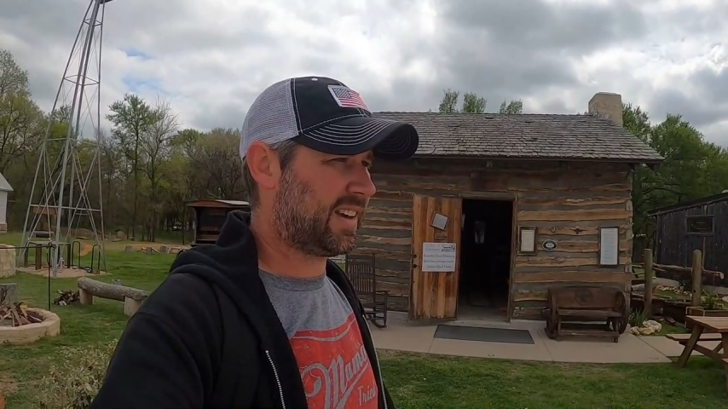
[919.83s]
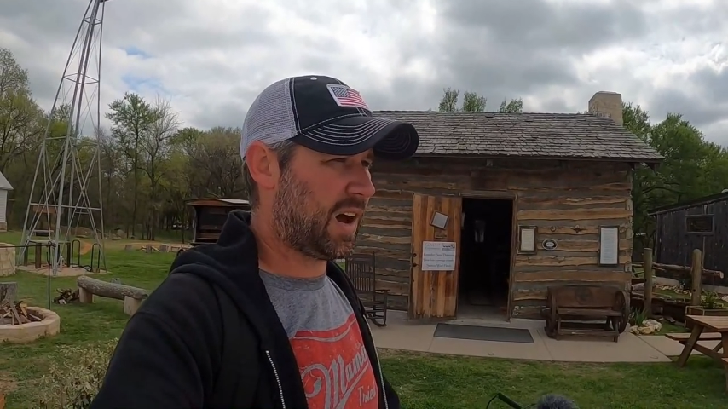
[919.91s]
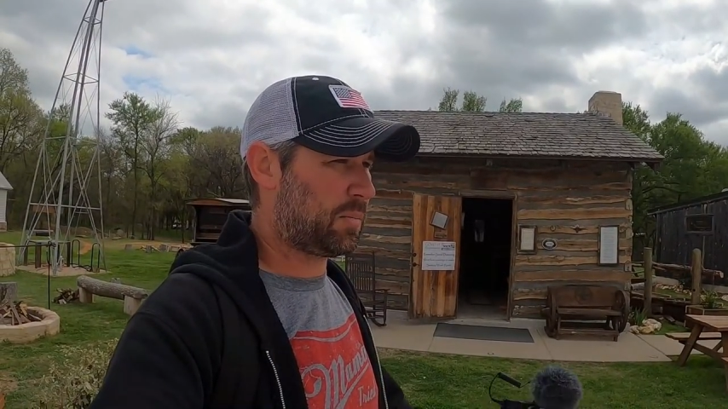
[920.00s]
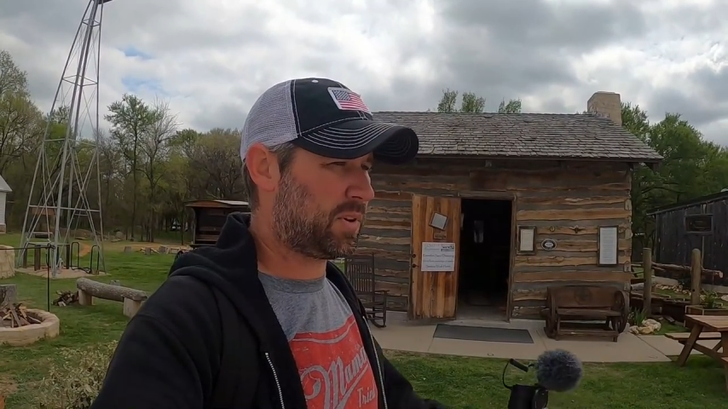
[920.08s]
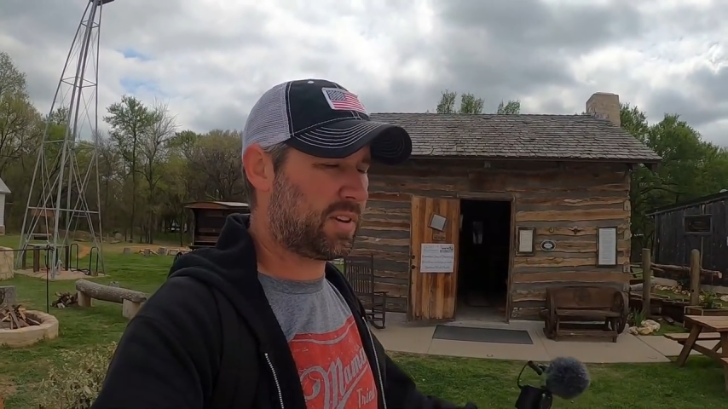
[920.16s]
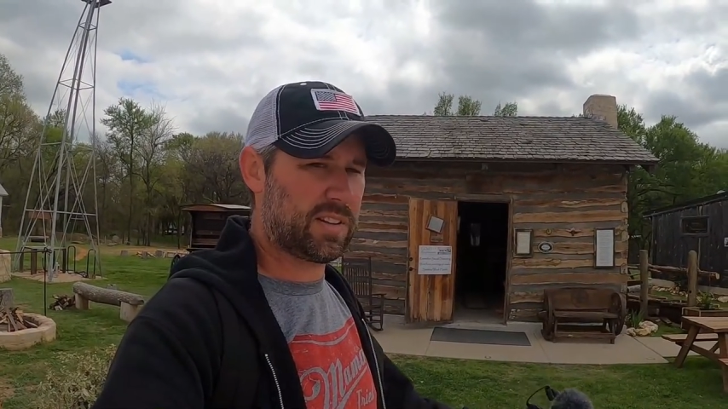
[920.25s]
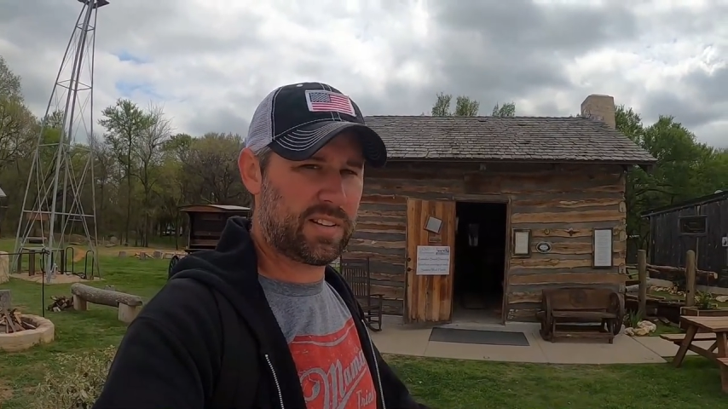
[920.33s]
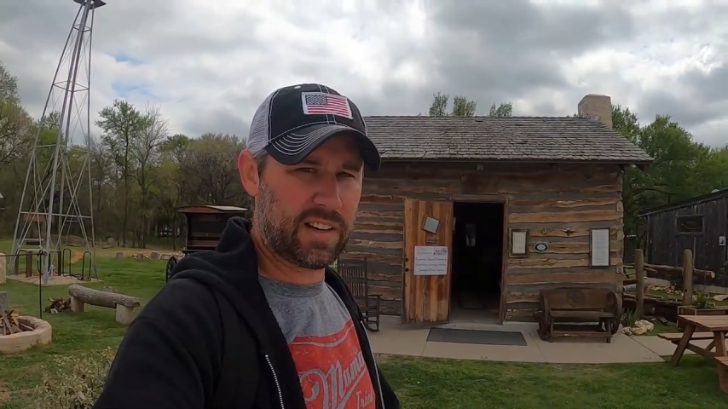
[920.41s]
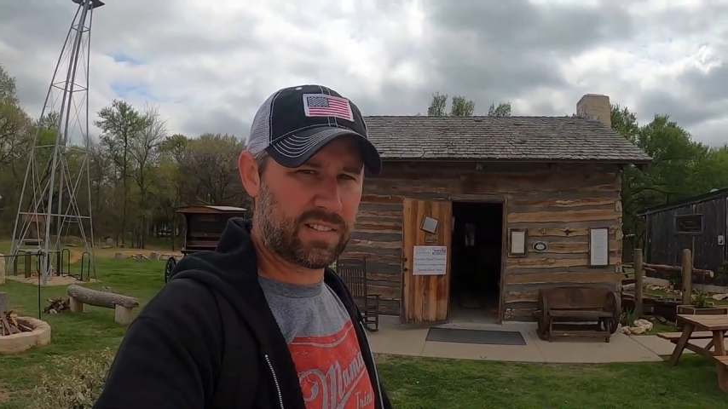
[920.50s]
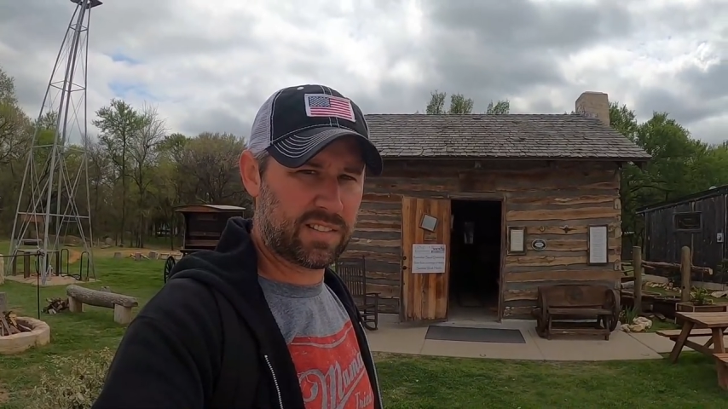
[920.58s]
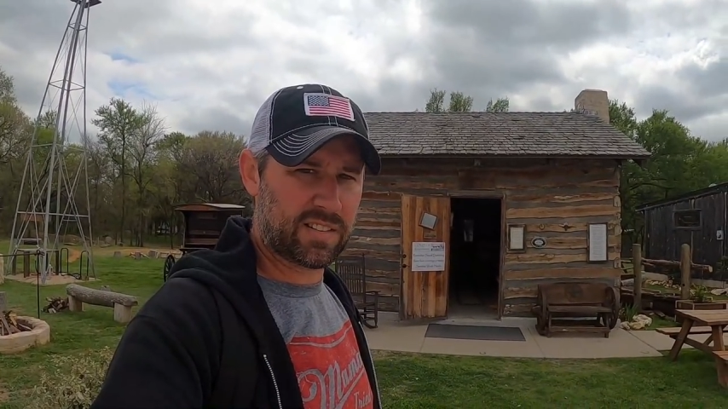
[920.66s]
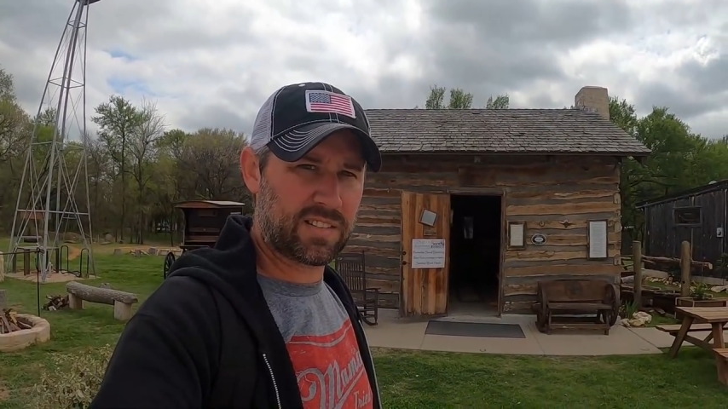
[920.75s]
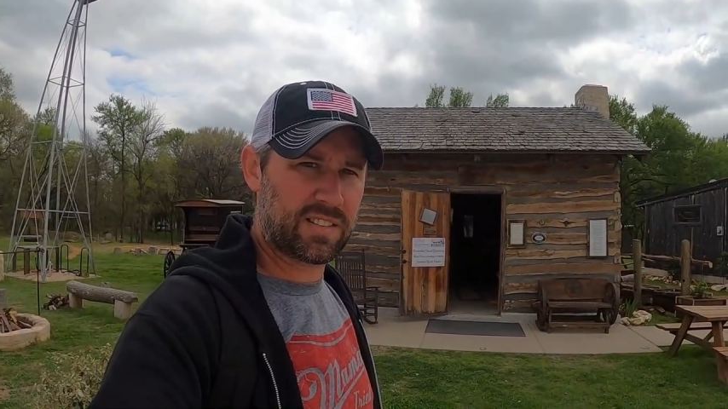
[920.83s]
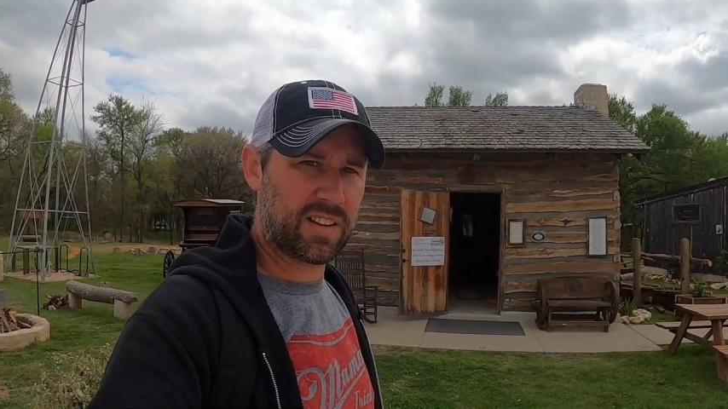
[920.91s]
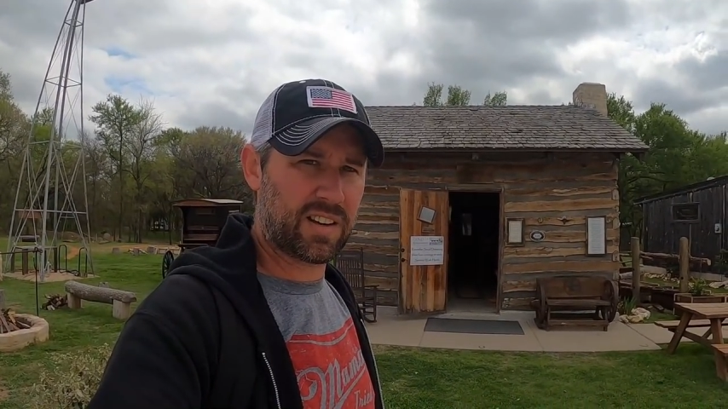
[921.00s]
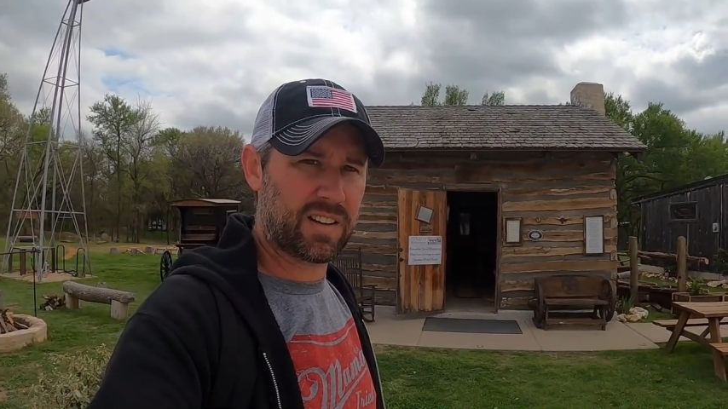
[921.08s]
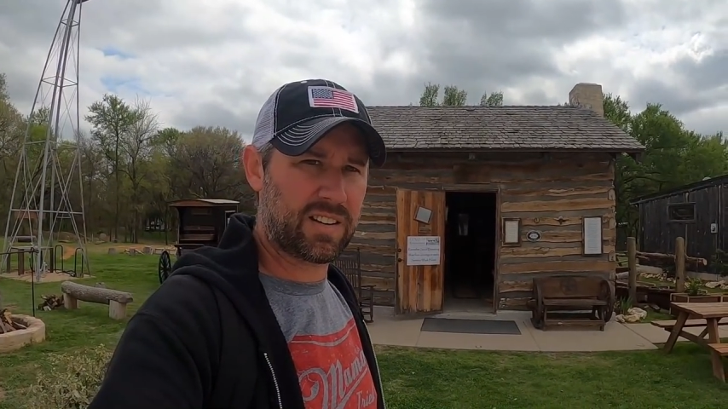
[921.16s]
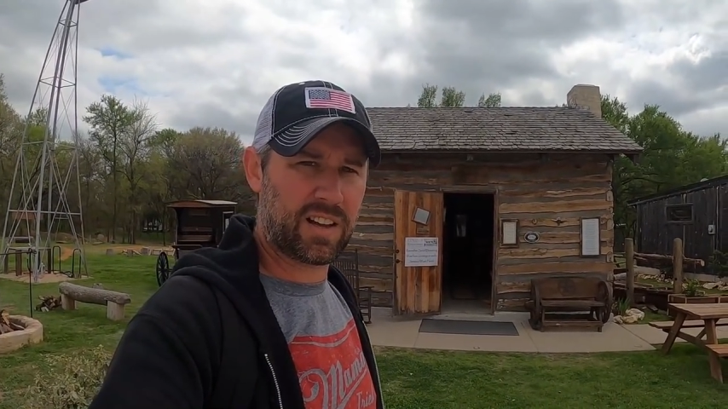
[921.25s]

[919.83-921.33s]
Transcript: a copy of the Texas uh,